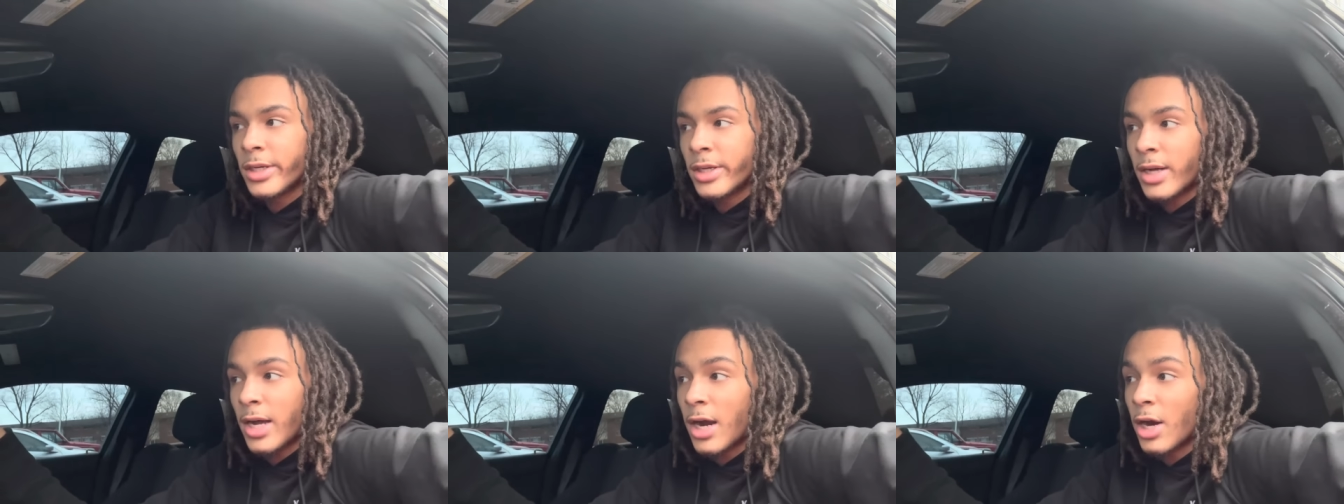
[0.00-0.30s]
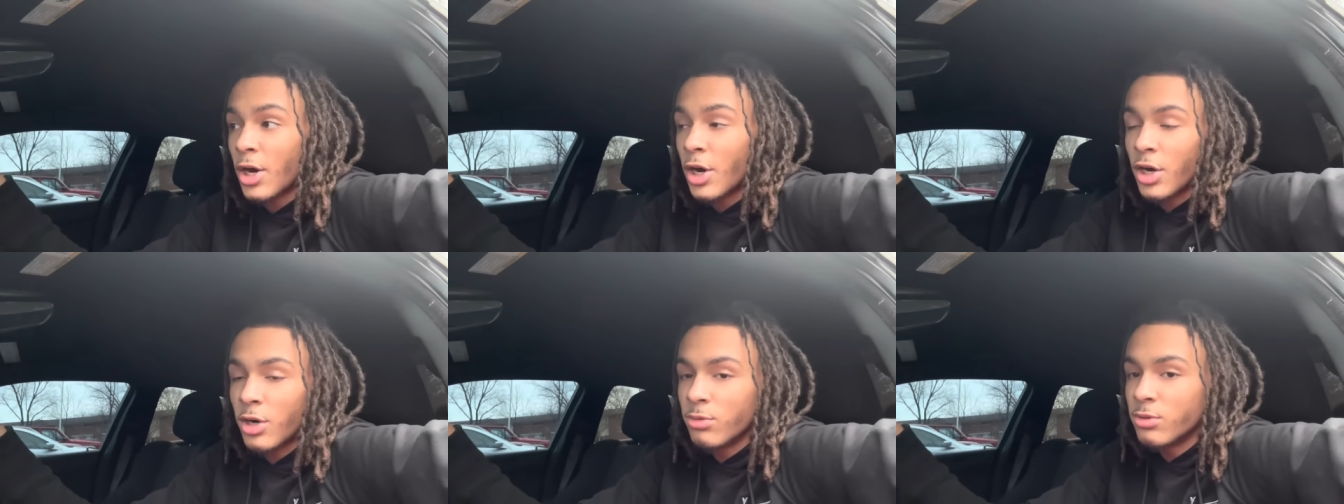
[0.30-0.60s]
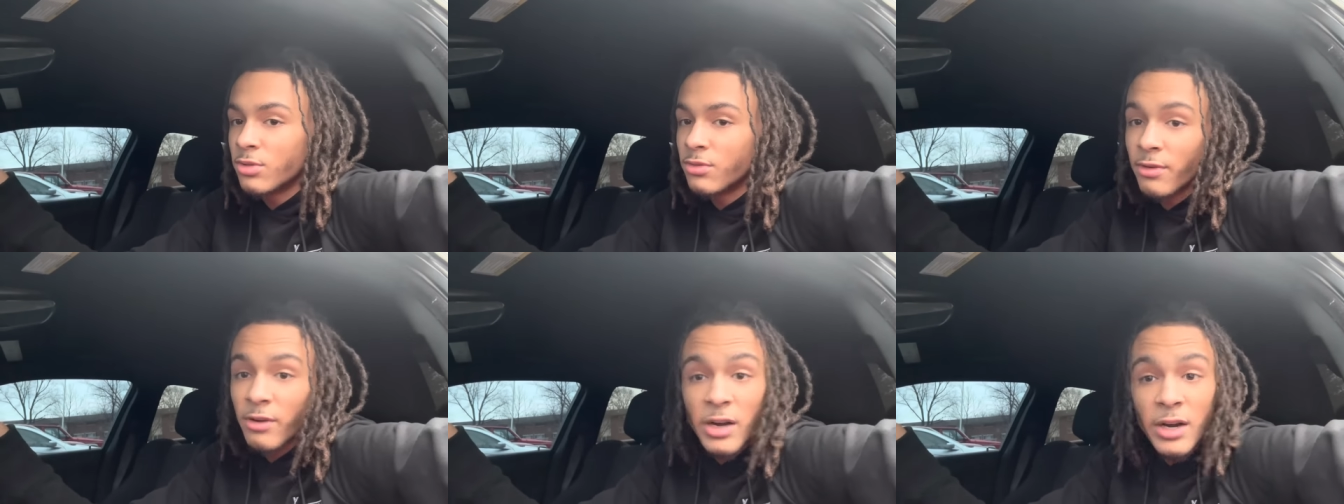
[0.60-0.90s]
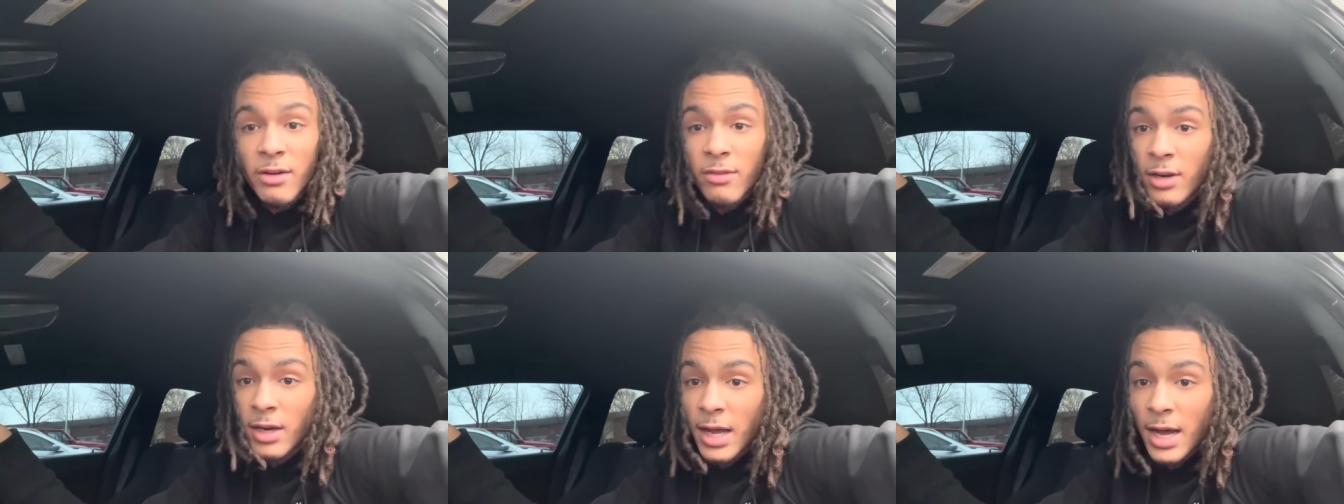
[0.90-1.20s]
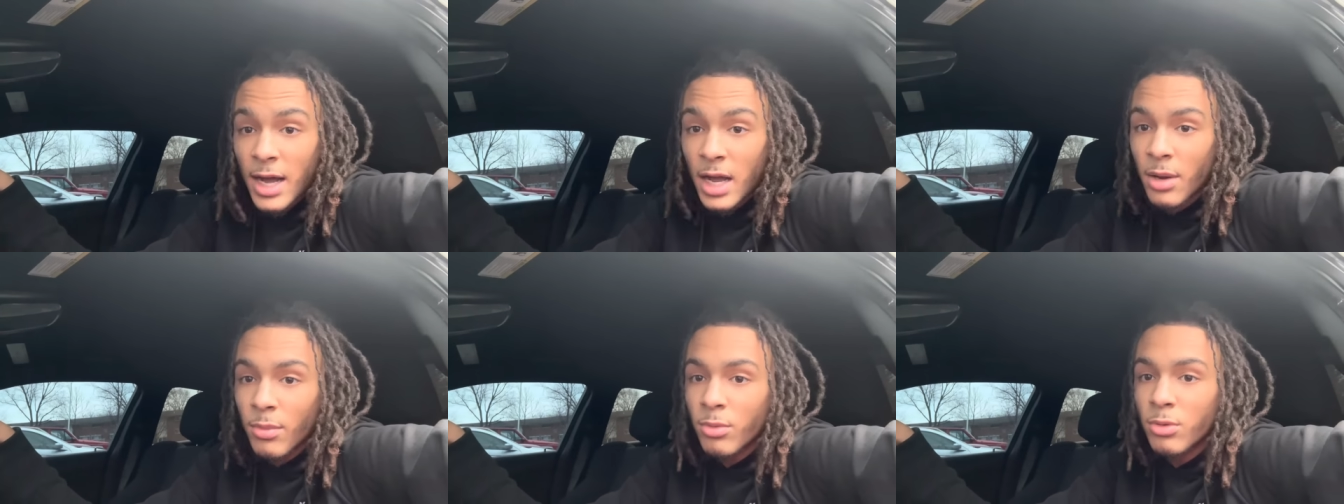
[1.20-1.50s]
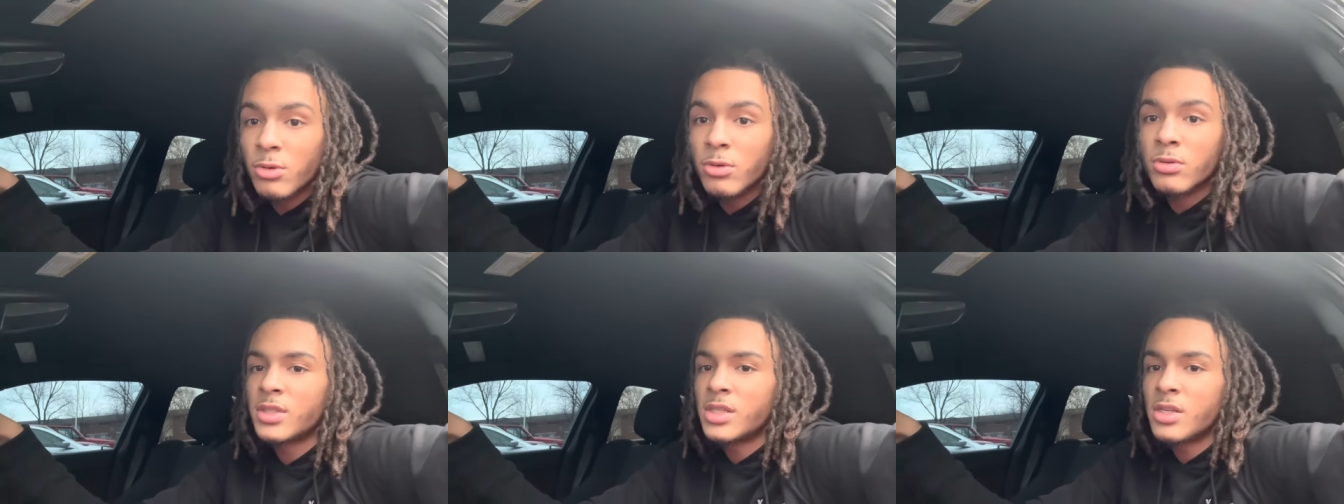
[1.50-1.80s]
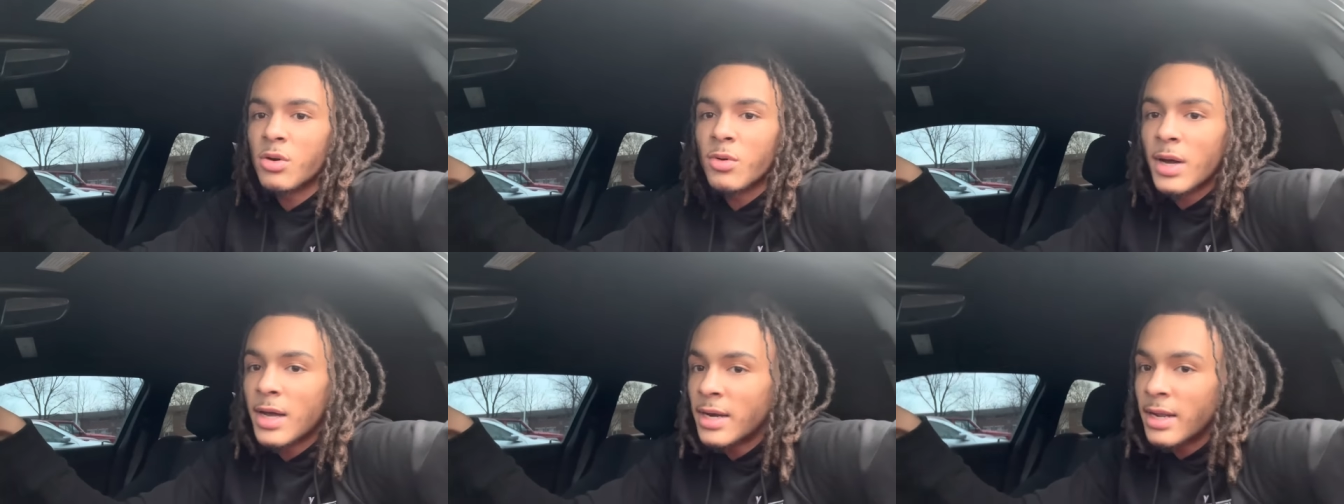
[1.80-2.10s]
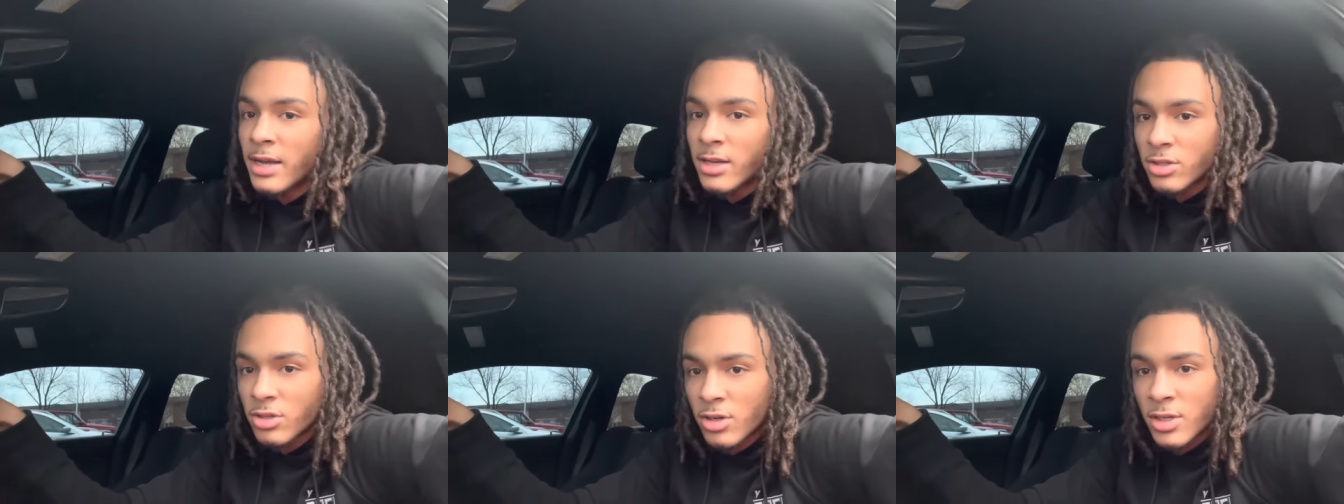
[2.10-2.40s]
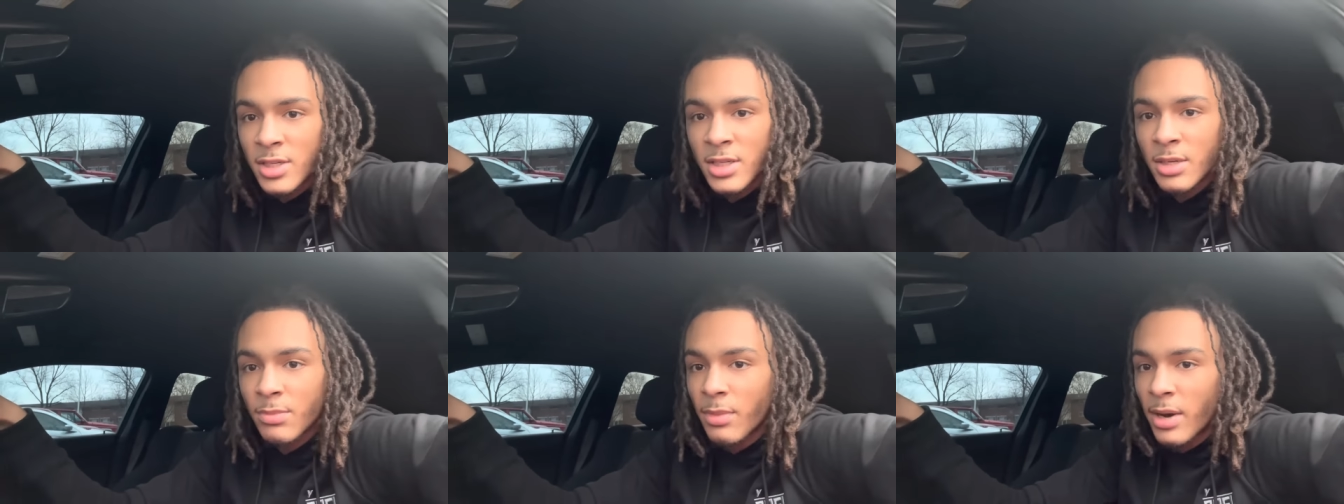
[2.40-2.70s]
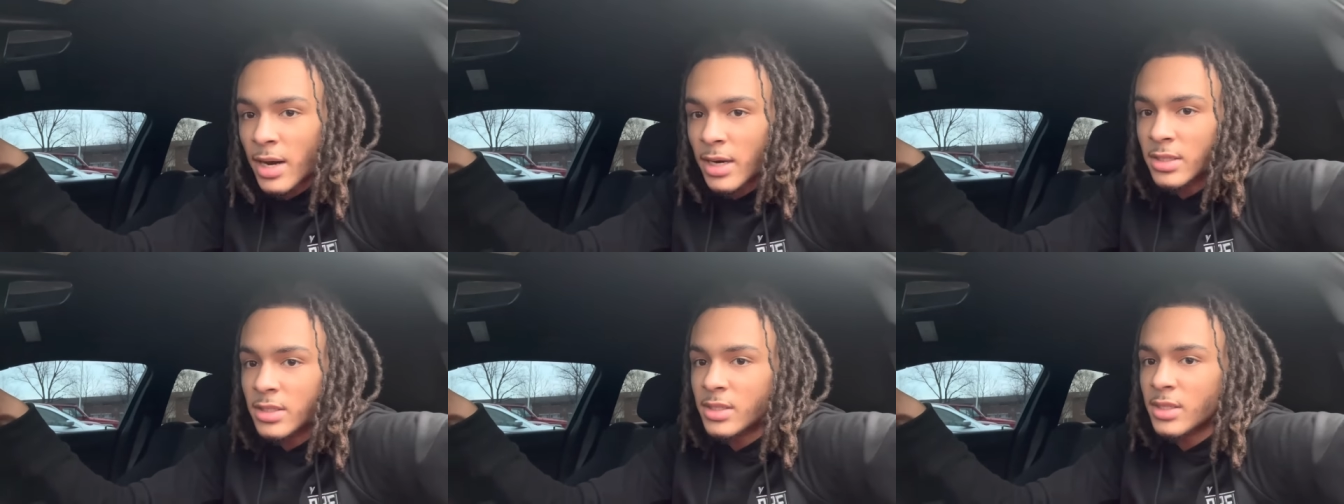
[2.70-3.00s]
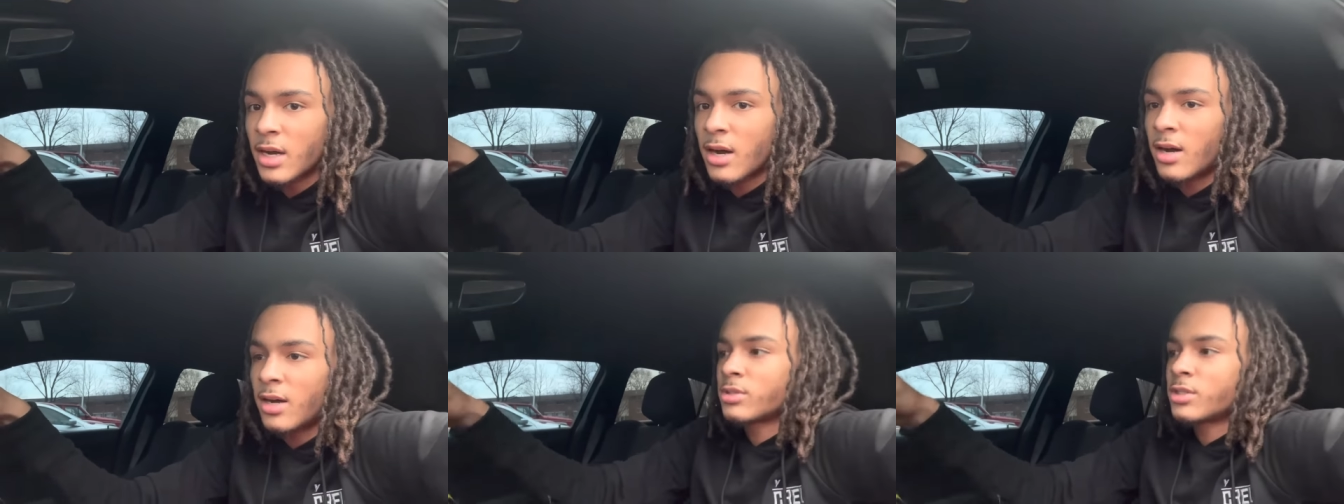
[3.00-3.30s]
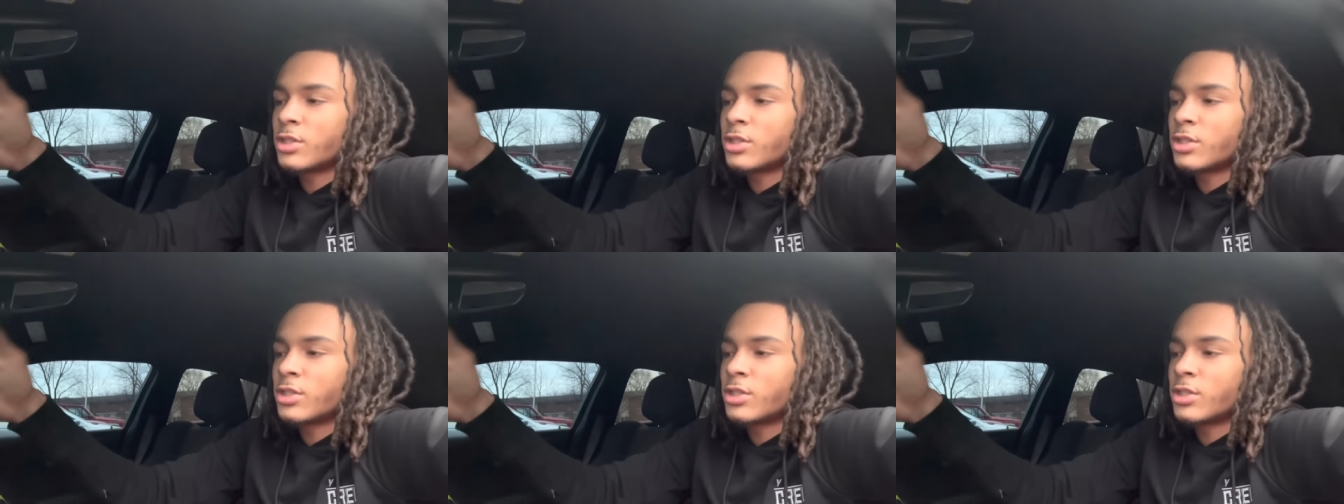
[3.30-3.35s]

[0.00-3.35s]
I heard it was very reliable. Still got the SRT body stock,